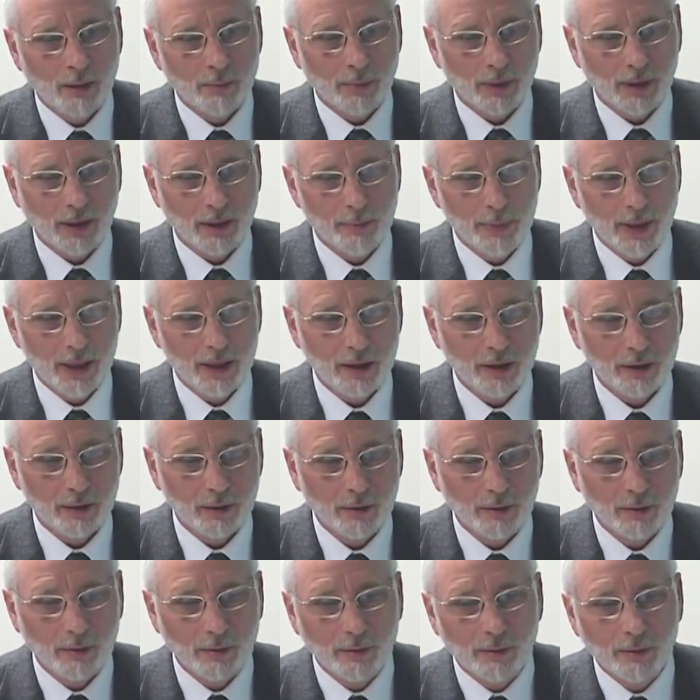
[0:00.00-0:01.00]
But I better
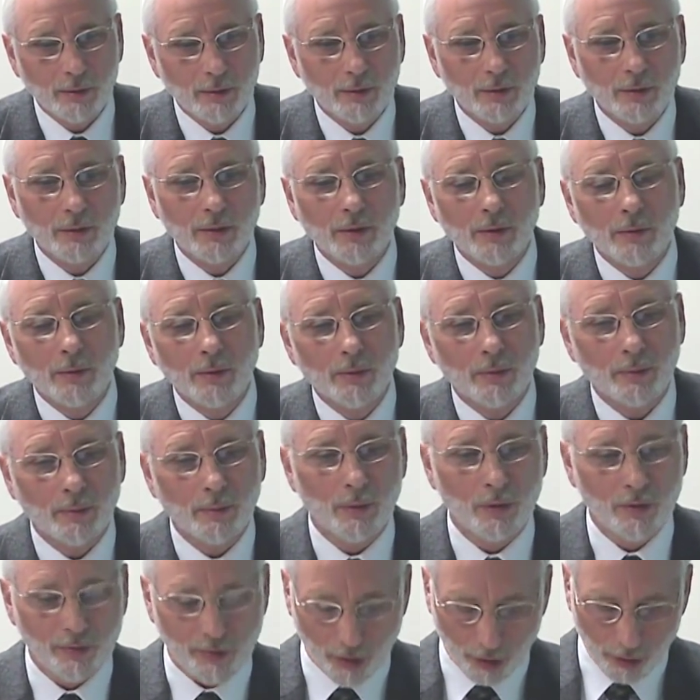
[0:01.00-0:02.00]

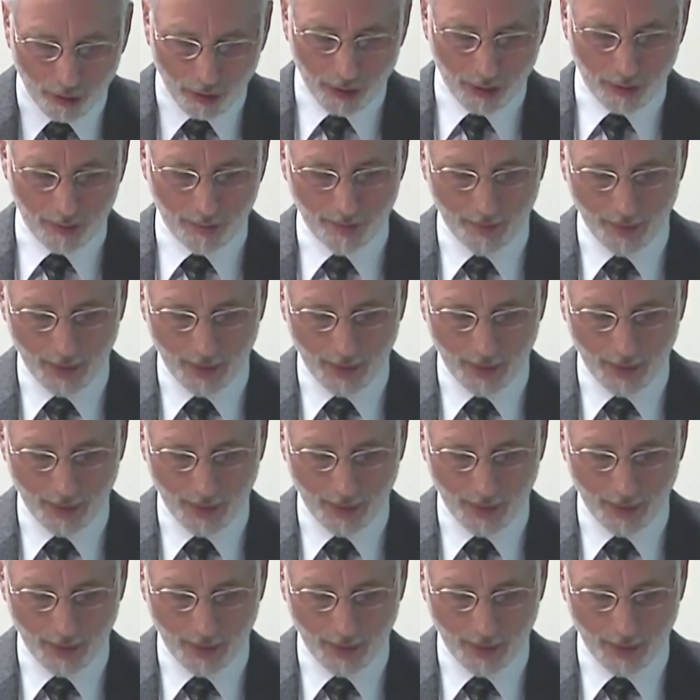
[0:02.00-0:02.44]
move on